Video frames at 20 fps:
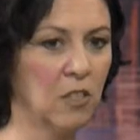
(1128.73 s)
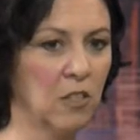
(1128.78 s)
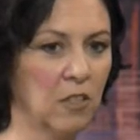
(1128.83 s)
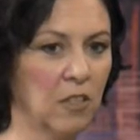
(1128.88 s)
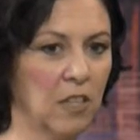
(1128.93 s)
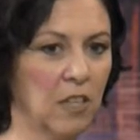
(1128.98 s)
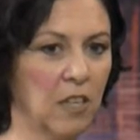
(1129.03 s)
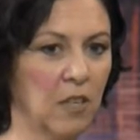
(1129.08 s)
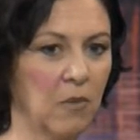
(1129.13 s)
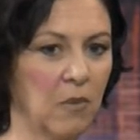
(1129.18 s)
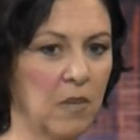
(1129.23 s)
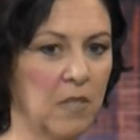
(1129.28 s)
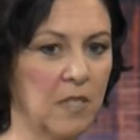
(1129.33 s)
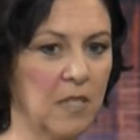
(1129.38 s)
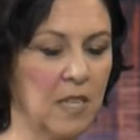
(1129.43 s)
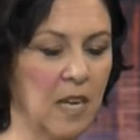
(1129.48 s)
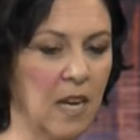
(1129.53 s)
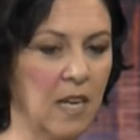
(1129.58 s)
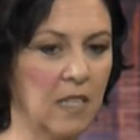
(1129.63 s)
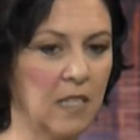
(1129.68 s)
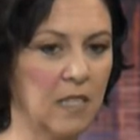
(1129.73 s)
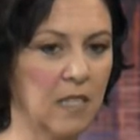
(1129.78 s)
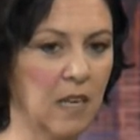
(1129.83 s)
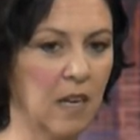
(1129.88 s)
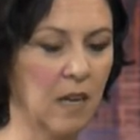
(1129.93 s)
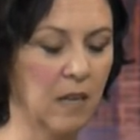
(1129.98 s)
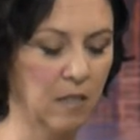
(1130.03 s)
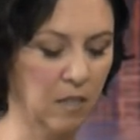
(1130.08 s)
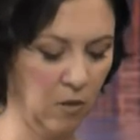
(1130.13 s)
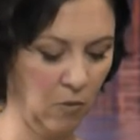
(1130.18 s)
earlier was that
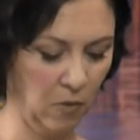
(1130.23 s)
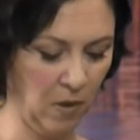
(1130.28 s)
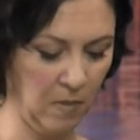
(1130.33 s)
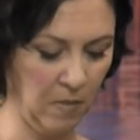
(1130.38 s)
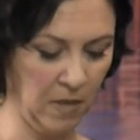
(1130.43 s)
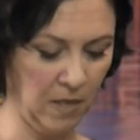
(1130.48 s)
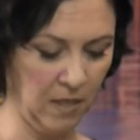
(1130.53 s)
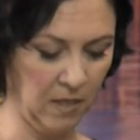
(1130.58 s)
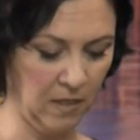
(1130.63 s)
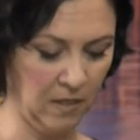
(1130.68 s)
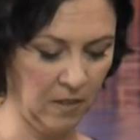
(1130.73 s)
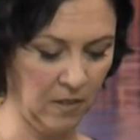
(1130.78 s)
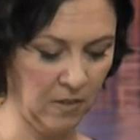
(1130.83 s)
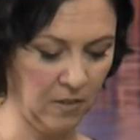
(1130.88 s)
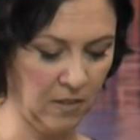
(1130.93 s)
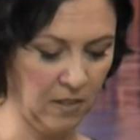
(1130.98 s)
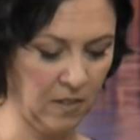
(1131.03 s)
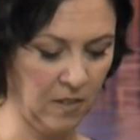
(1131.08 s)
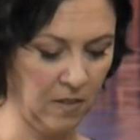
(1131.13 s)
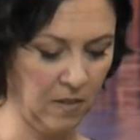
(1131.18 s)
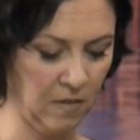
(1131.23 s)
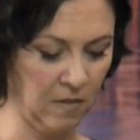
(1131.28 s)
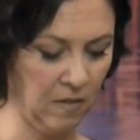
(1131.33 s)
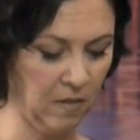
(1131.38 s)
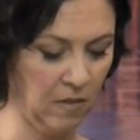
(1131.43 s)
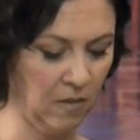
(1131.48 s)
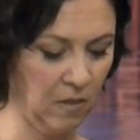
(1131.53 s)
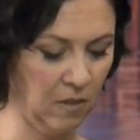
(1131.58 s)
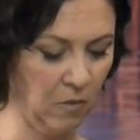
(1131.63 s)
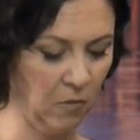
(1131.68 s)

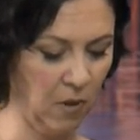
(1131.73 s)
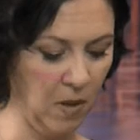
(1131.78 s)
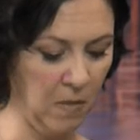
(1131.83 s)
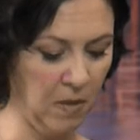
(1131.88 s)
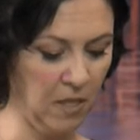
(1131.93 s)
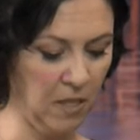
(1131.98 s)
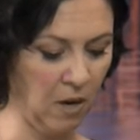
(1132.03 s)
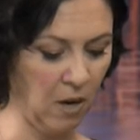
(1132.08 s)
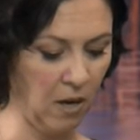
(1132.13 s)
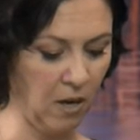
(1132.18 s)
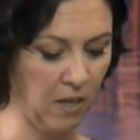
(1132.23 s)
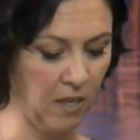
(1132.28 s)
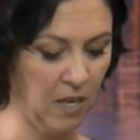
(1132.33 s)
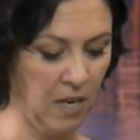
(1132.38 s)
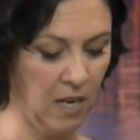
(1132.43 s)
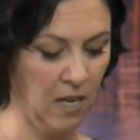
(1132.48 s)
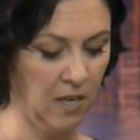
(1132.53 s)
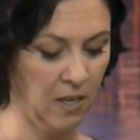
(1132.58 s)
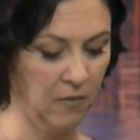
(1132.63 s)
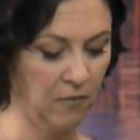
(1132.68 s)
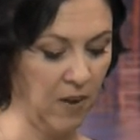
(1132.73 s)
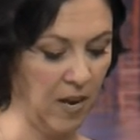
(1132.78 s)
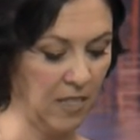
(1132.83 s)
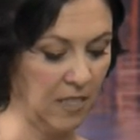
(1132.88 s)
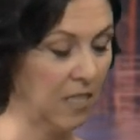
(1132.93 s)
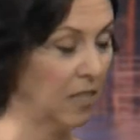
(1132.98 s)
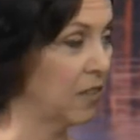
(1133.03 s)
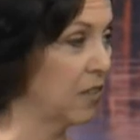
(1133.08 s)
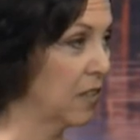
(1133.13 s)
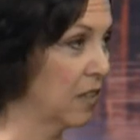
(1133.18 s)
women are, in
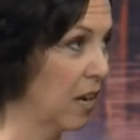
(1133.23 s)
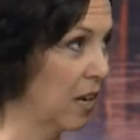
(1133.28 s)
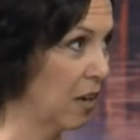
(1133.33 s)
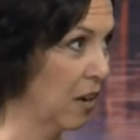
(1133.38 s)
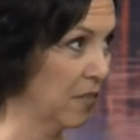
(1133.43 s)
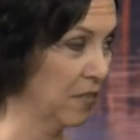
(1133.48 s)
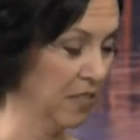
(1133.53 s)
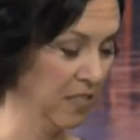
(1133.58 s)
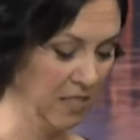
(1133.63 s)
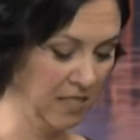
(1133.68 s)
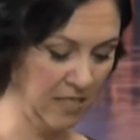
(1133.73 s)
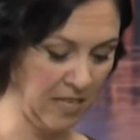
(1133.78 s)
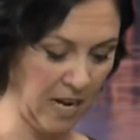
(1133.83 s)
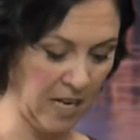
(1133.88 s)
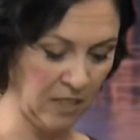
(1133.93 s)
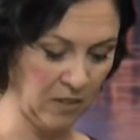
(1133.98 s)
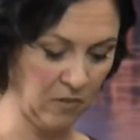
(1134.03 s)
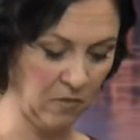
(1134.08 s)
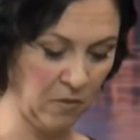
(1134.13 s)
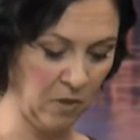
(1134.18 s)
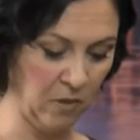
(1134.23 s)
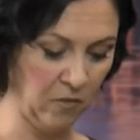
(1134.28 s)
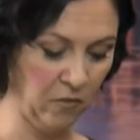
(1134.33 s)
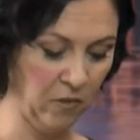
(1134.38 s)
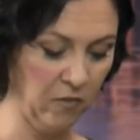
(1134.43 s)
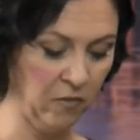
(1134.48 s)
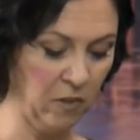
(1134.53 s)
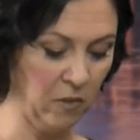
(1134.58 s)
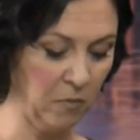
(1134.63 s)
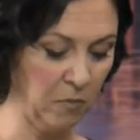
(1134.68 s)
fact, I think I got these stats from you.
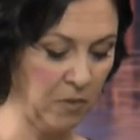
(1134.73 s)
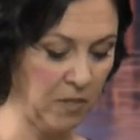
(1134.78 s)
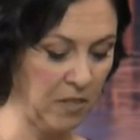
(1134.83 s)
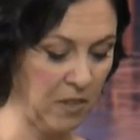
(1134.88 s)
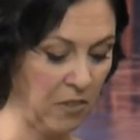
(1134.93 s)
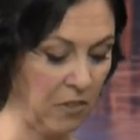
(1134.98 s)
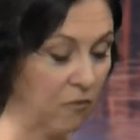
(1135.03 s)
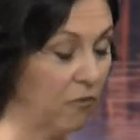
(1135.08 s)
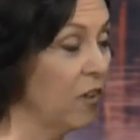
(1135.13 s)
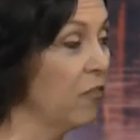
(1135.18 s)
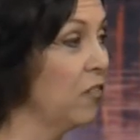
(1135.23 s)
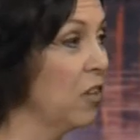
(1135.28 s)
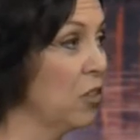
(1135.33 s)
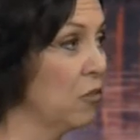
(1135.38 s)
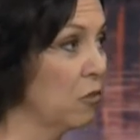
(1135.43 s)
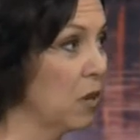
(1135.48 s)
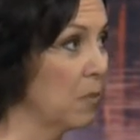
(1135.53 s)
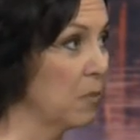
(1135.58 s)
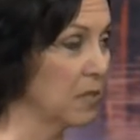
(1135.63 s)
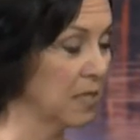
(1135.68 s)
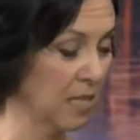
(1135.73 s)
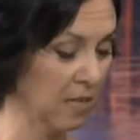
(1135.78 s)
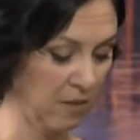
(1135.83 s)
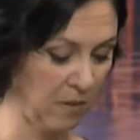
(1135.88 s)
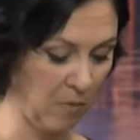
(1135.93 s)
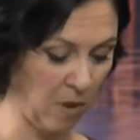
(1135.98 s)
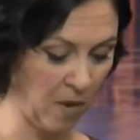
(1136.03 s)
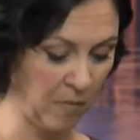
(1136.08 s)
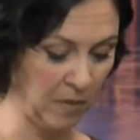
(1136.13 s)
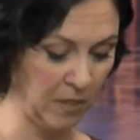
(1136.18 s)
53%
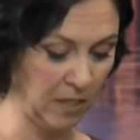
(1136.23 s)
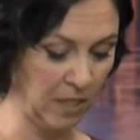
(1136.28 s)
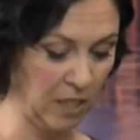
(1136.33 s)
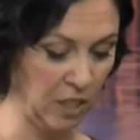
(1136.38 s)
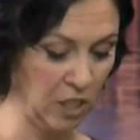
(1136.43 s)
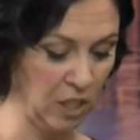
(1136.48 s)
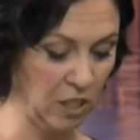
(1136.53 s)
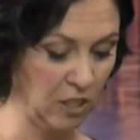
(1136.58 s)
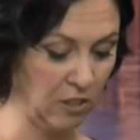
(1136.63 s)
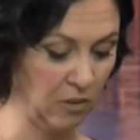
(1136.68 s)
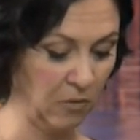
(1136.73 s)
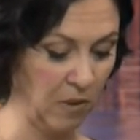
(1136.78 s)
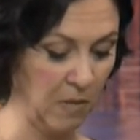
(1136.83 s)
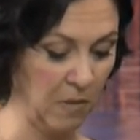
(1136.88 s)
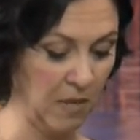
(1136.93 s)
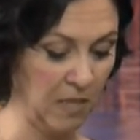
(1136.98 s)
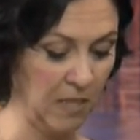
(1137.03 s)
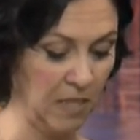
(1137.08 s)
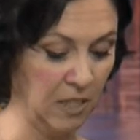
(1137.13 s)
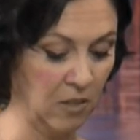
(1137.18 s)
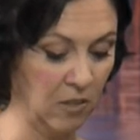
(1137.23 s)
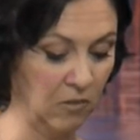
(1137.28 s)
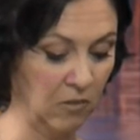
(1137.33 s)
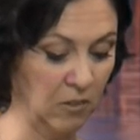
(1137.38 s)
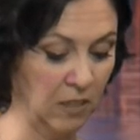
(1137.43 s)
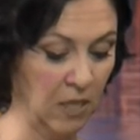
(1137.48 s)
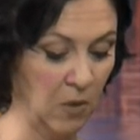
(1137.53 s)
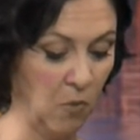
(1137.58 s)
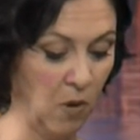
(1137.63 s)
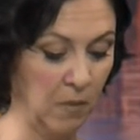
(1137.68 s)
of the population are women, and
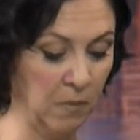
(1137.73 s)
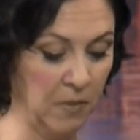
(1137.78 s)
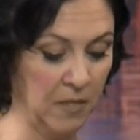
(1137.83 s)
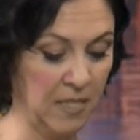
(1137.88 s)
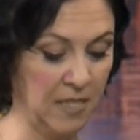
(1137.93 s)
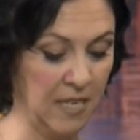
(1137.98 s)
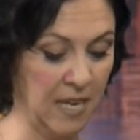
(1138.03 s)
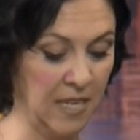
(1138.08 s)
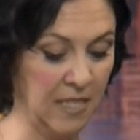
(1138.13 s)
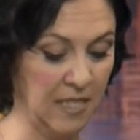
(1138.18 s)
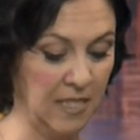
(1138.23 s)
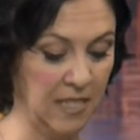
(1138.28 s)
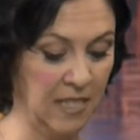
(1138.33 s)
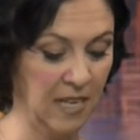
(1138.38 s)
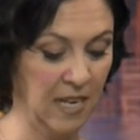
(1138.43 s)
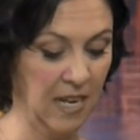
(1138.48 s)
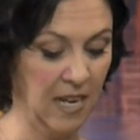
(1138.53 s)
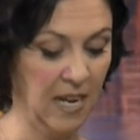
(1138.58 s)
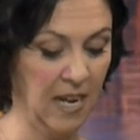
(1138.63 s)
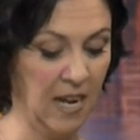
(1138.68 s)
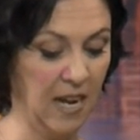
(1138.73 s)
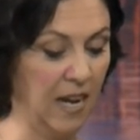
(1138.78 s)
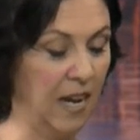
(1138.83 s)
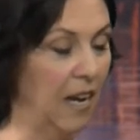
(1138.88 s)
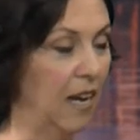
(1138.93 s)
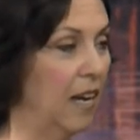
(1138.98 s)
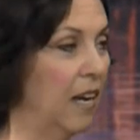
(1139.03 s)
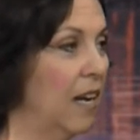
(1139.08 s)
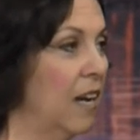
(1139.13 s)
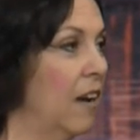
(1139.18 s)
only 1%
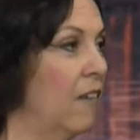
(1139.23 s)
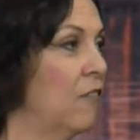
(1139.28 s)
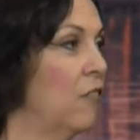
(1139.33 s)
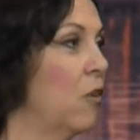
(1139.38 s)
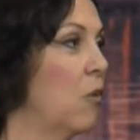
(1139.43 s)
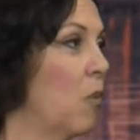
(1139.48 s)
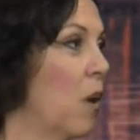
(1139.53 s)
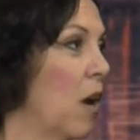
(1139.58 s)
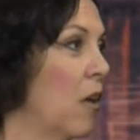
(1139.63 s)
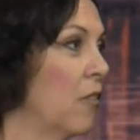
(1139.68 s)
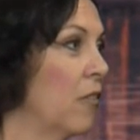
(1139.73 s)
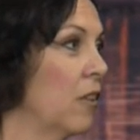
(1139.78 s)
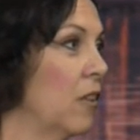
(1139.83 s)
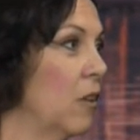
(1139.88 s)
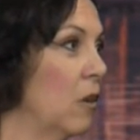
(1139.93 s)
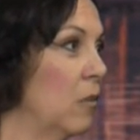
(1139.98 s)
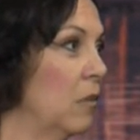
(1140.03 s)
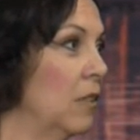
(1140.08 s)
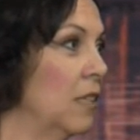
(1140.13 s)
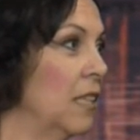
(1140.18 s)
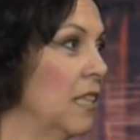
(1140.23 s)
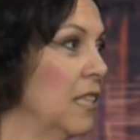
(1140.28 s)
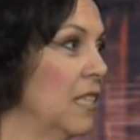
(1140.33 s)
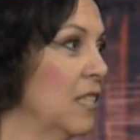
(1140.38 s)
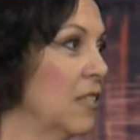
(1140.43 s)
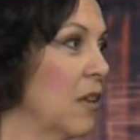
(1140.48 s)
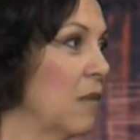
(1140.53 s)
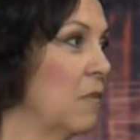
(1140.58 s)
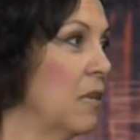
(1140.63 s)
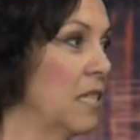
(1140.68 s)
of the wealth globally. So that